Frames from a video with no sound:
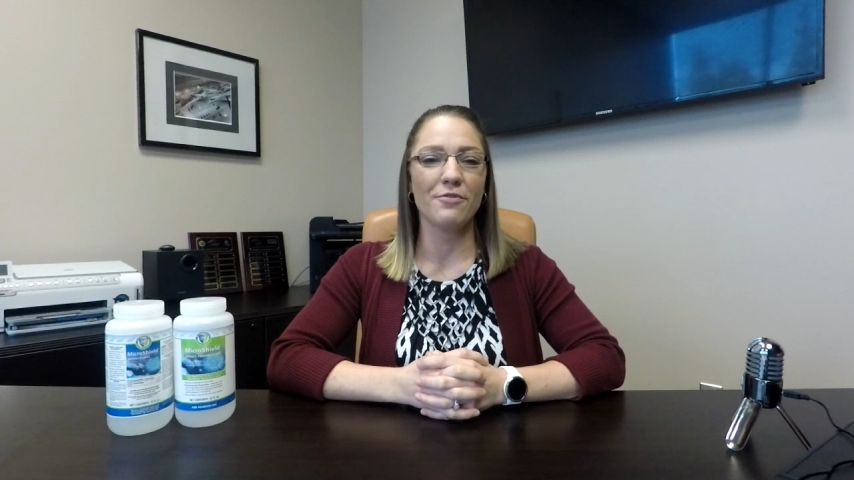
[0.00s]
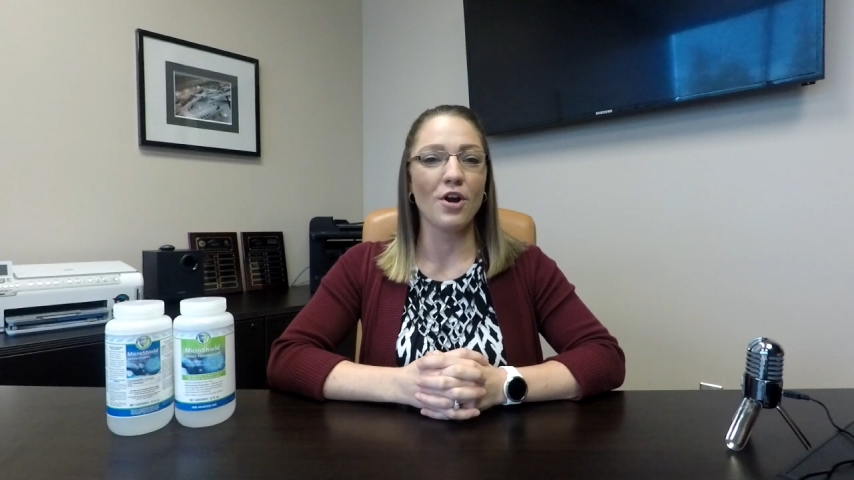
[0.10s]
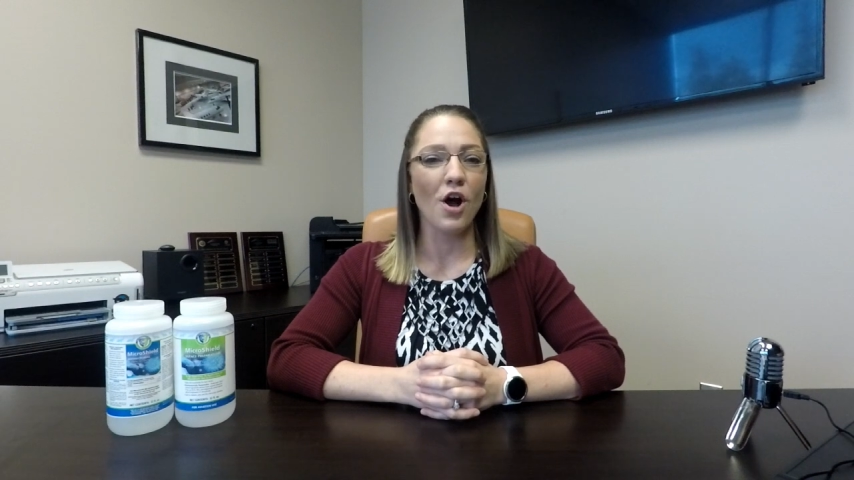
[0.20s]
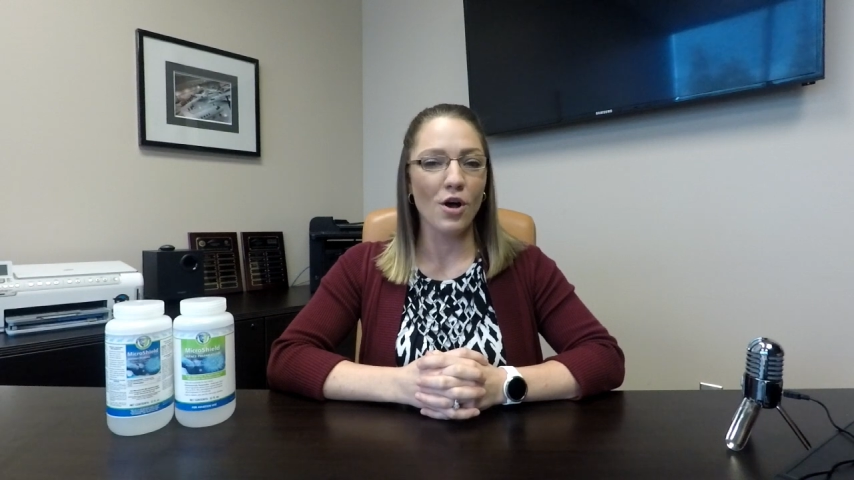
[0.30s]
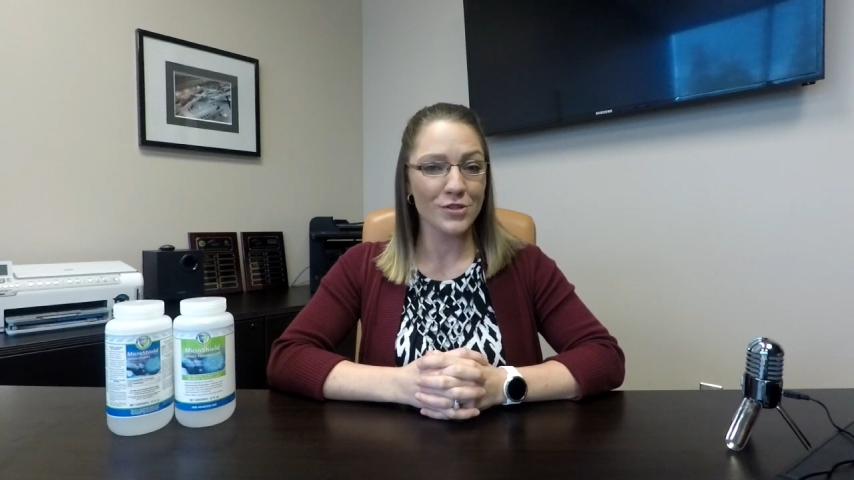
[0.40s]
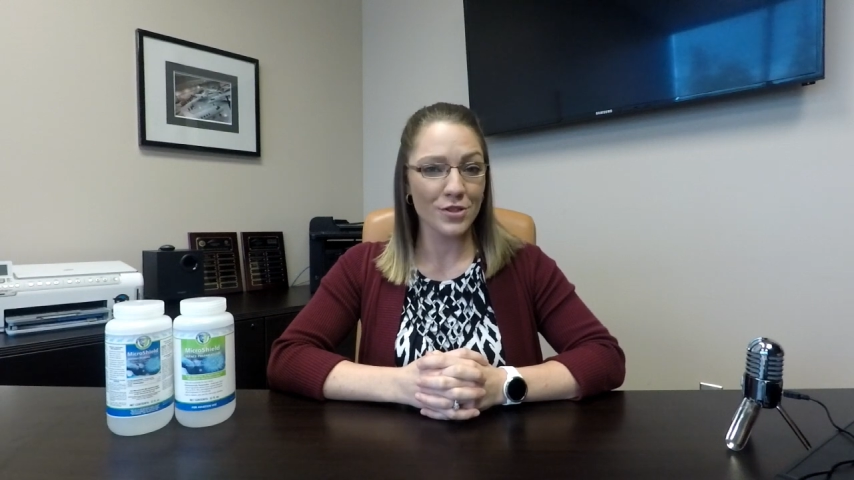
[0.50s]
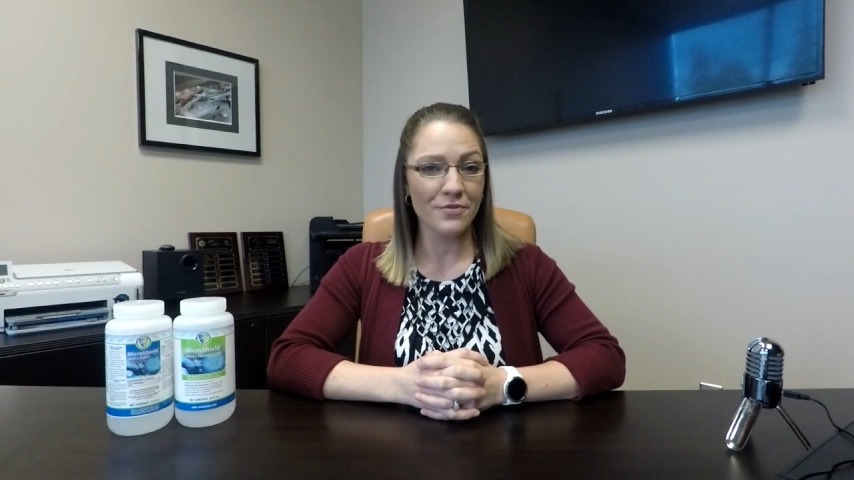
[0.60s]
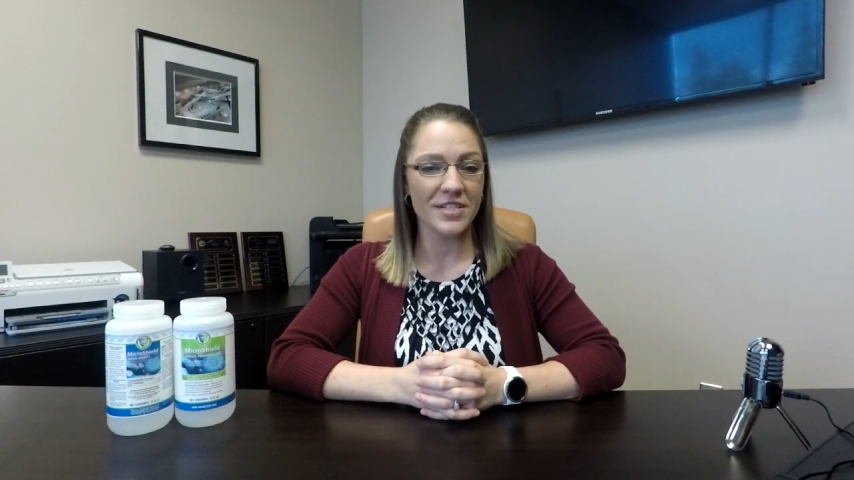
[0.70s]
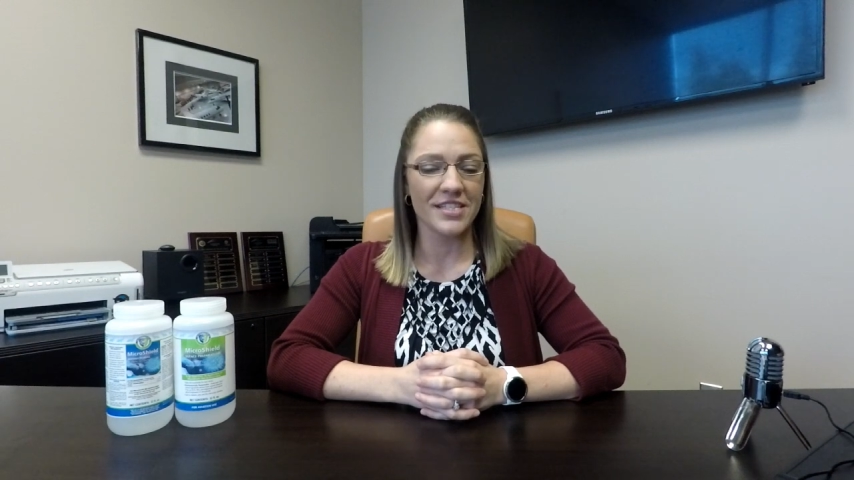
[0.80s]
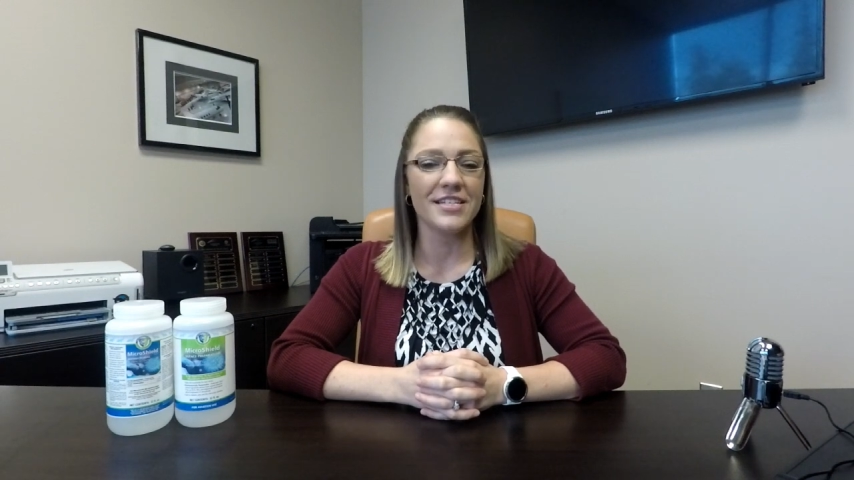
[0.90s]
for all
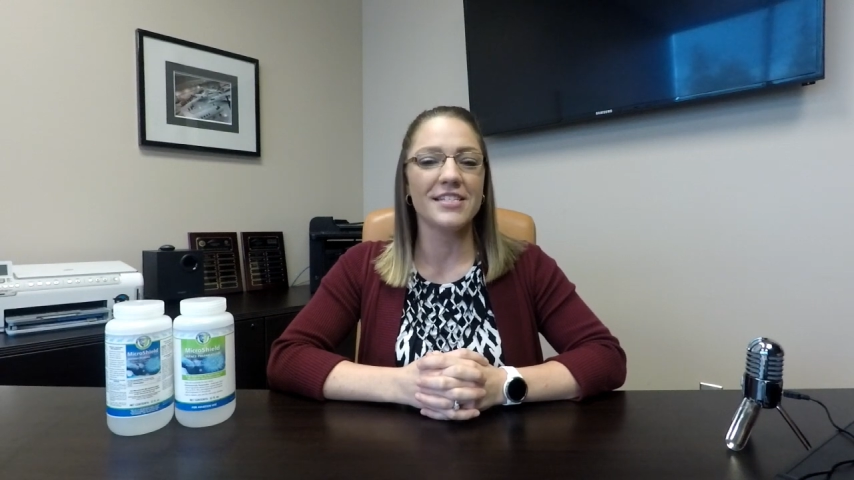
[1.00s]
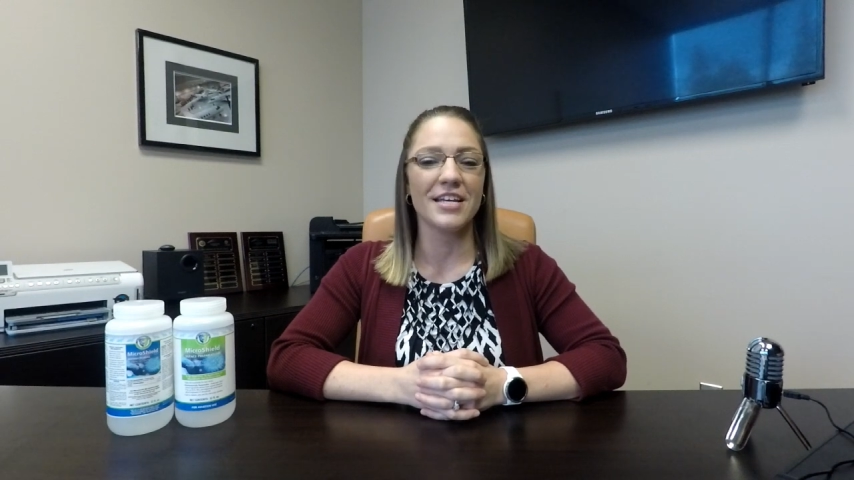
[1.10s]
surfaces,